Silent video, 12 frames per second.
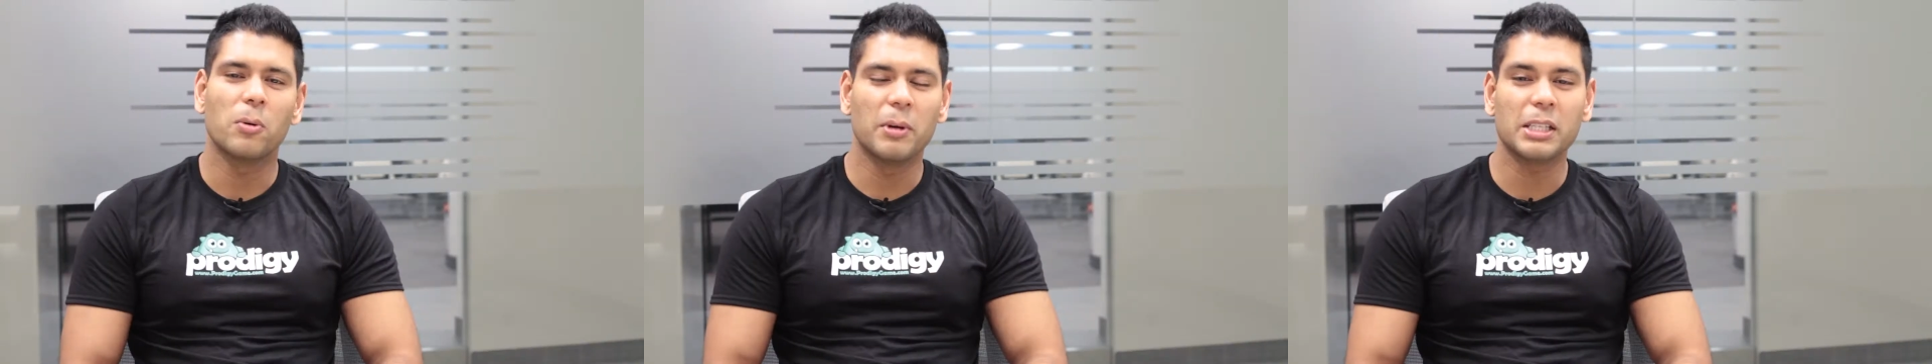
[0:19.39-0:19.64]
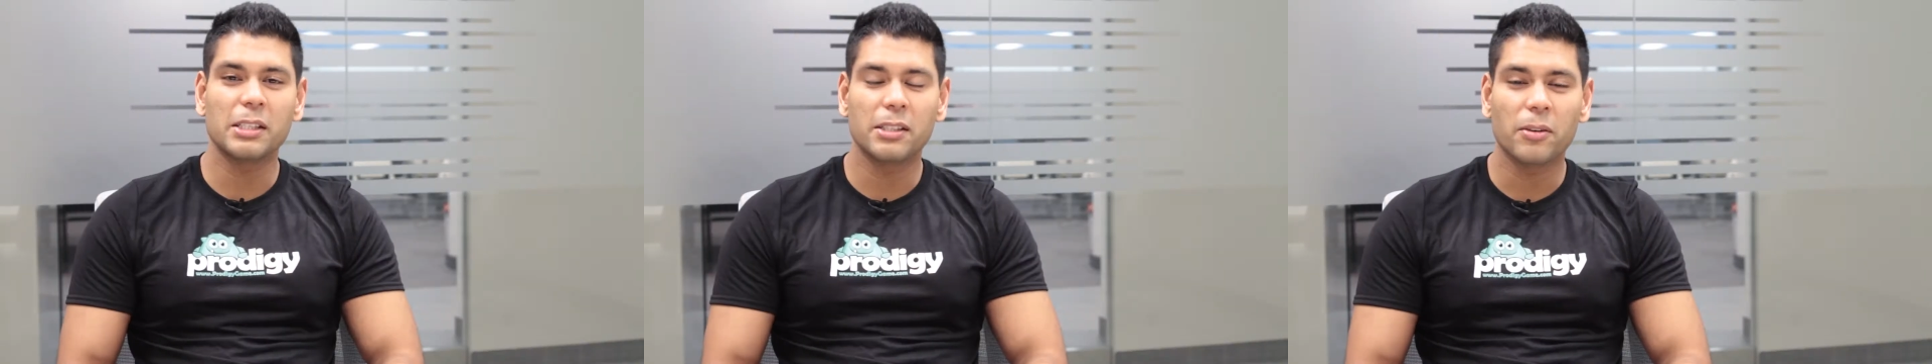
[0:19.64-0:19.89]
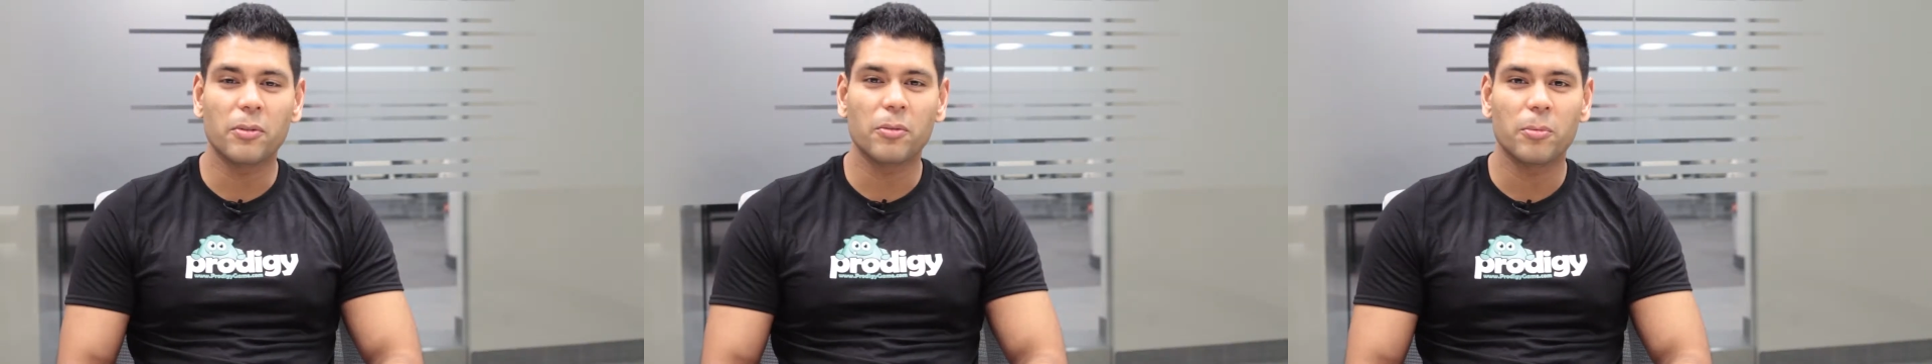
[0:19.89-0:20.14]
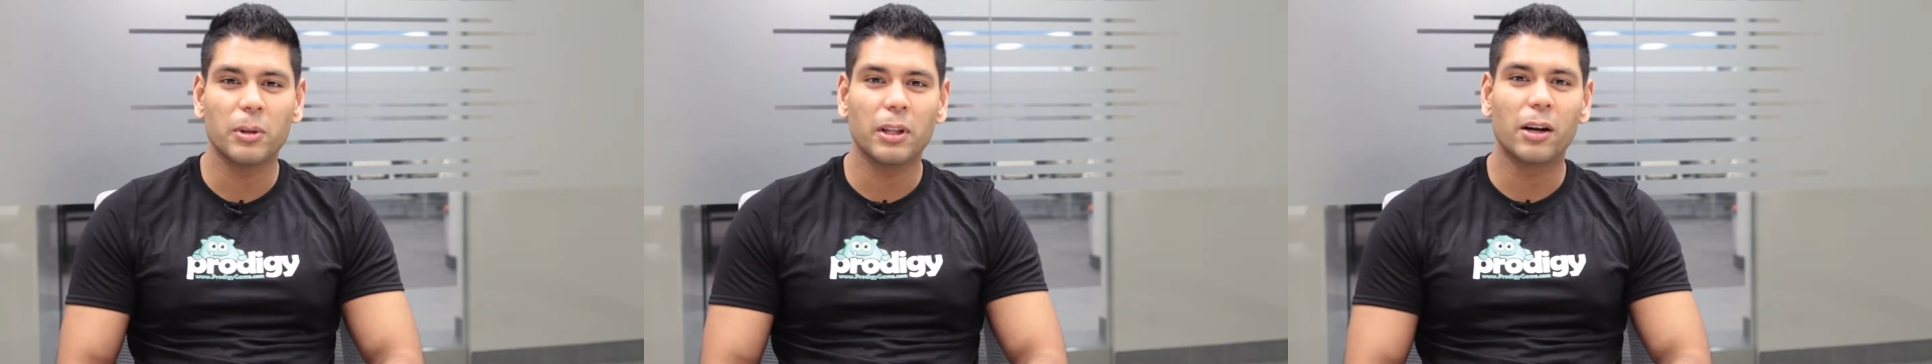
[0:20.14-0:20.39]
makes us different
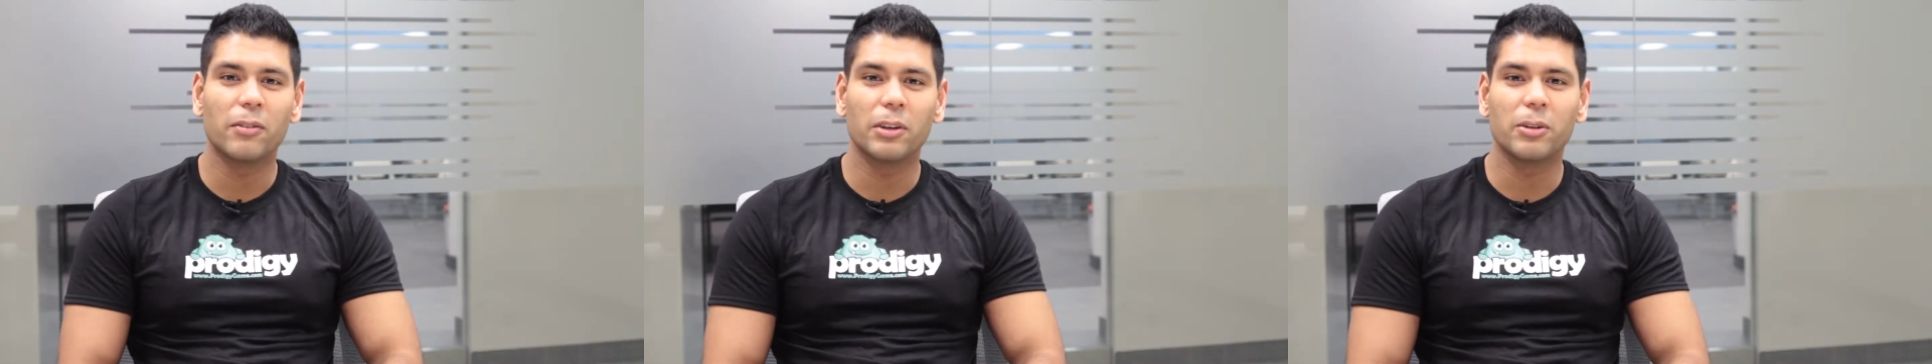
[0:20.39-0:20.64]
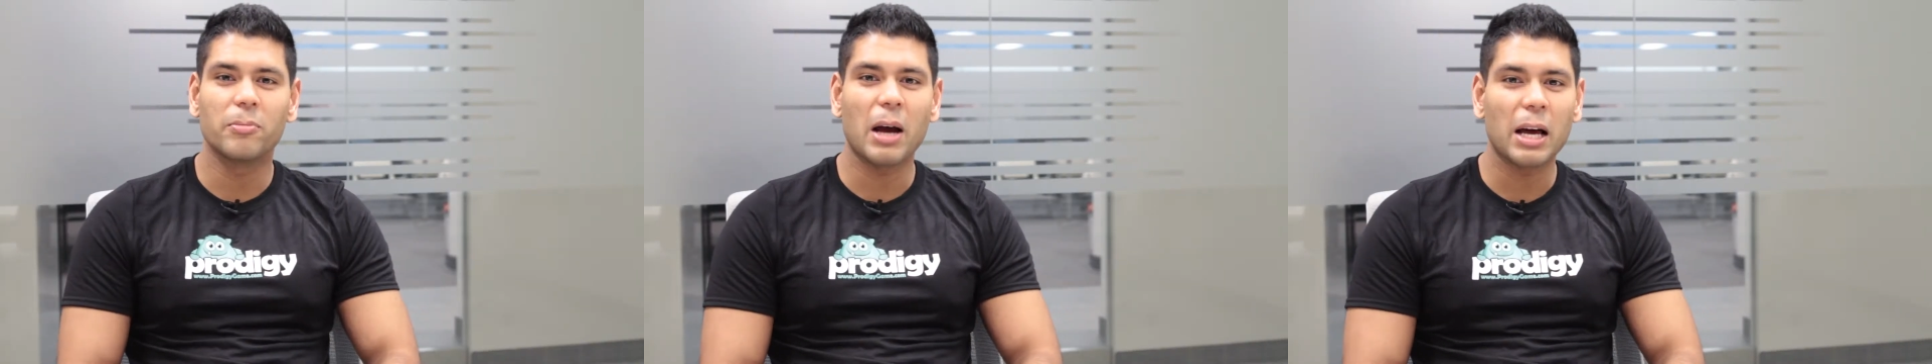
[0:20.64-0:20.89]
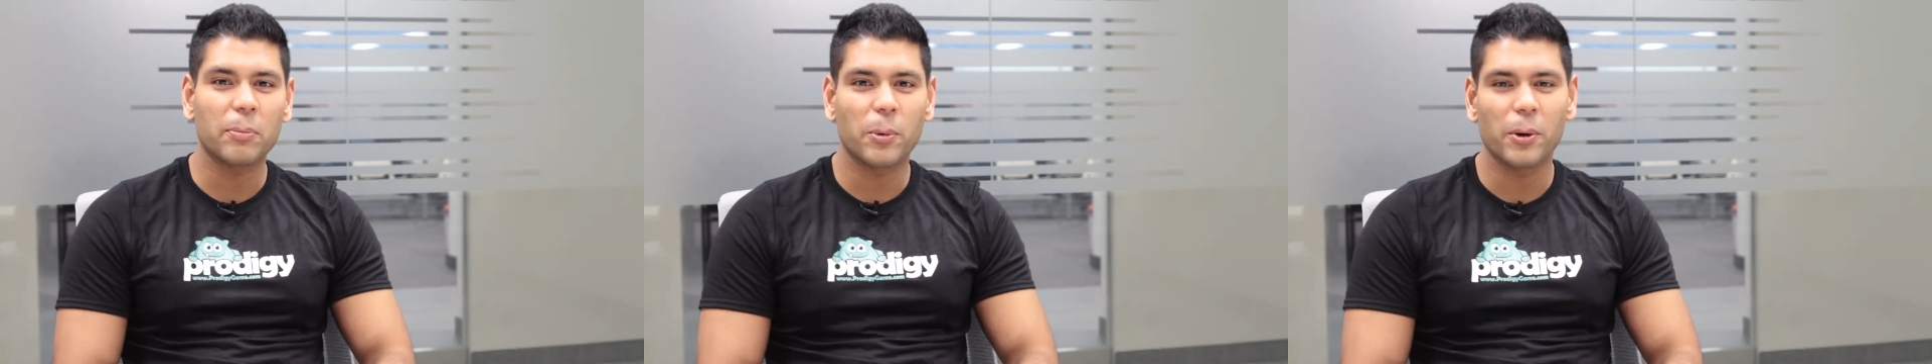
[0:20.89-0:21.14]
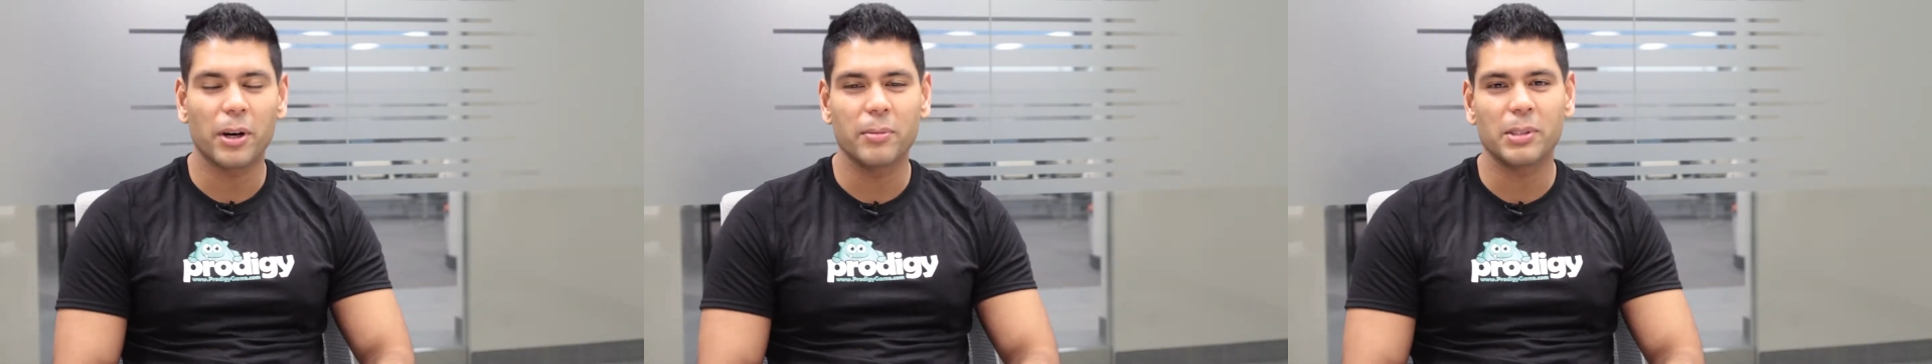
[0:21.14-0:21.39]
from a lot of other math
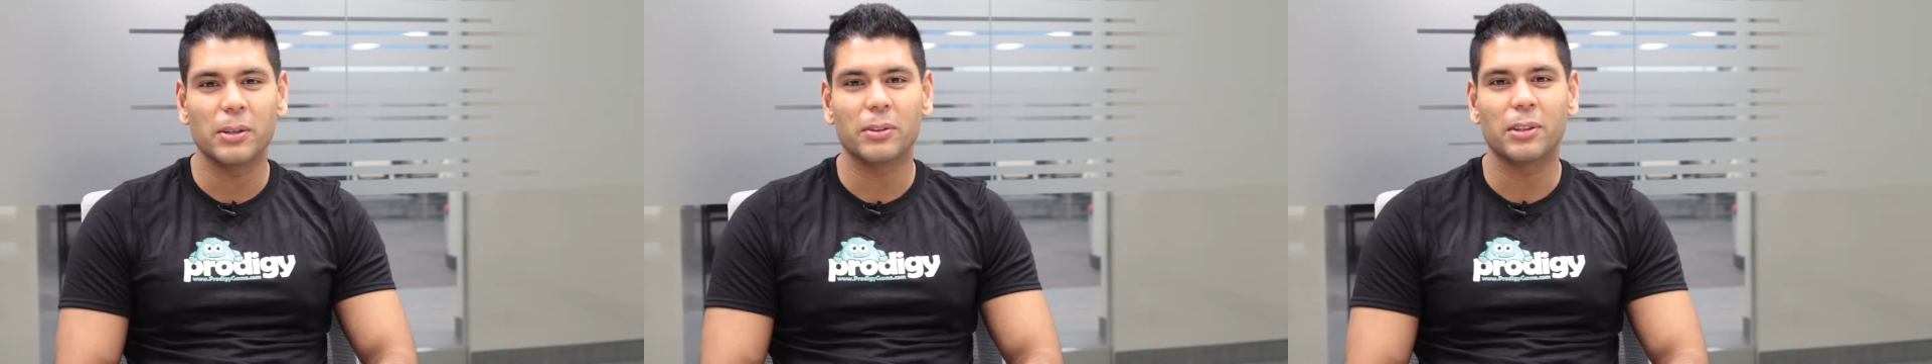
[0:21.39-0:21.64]
programs out